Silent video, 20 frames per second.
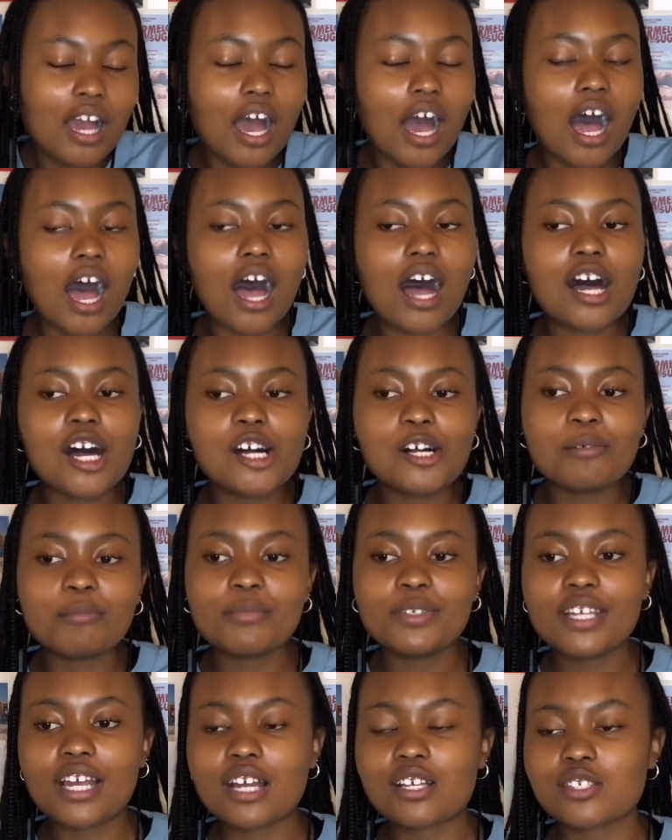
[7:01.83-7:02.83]

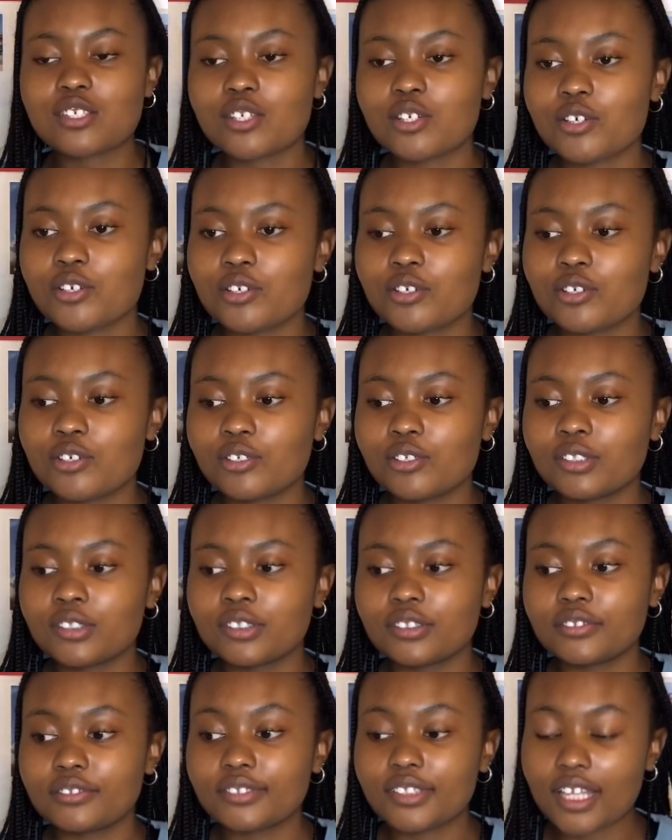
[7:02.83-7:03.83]
Yeah, so
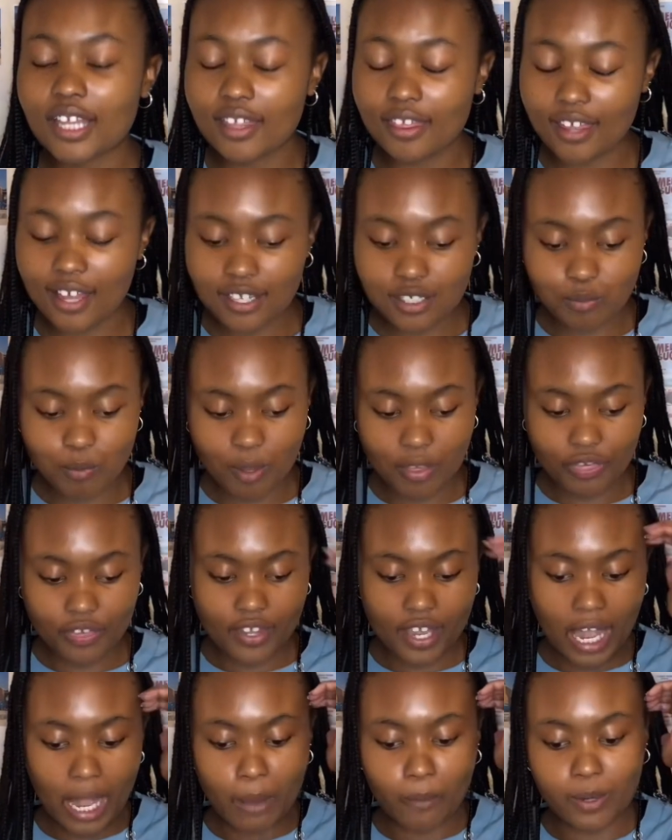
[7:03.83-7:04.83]
that's one thing
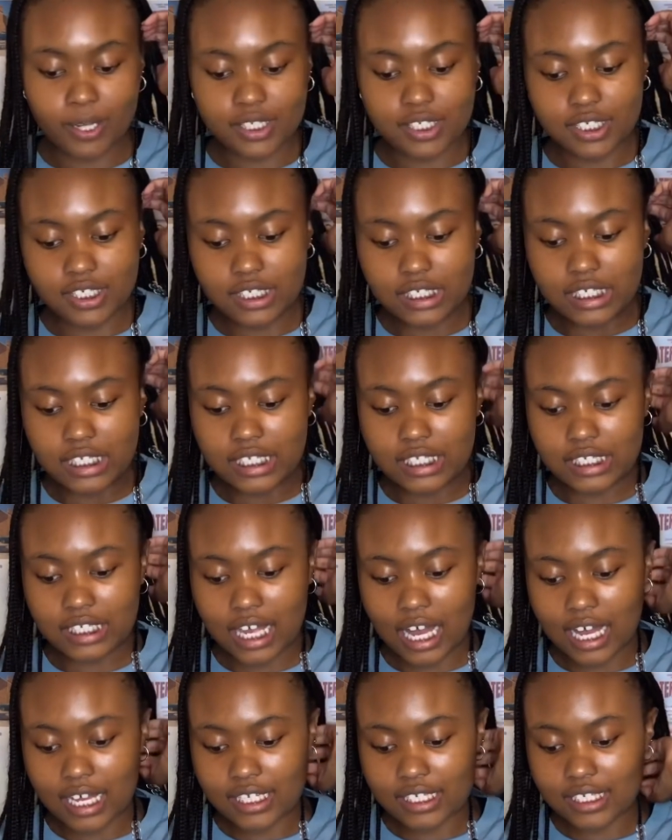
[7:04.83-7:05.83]
I wanted to
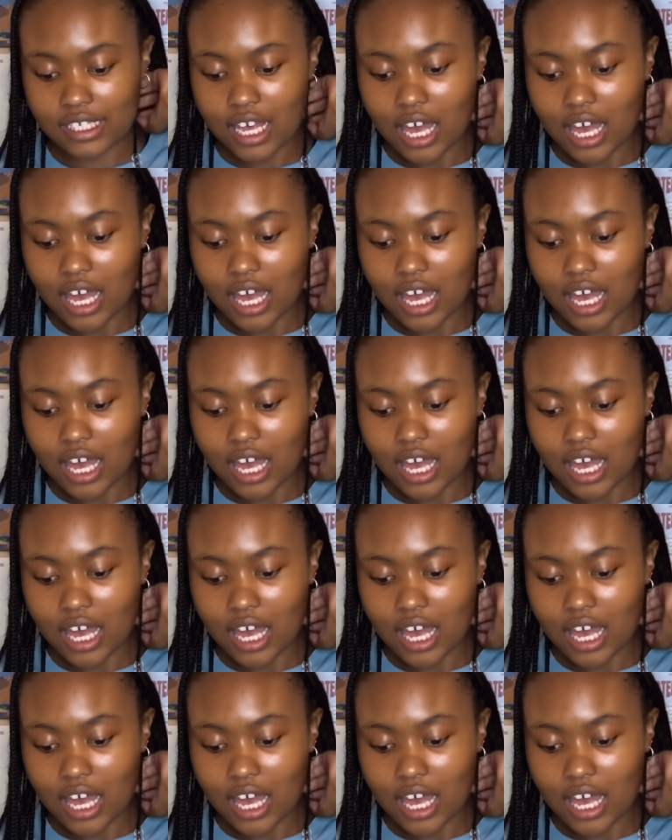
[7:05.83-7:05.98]
discuss.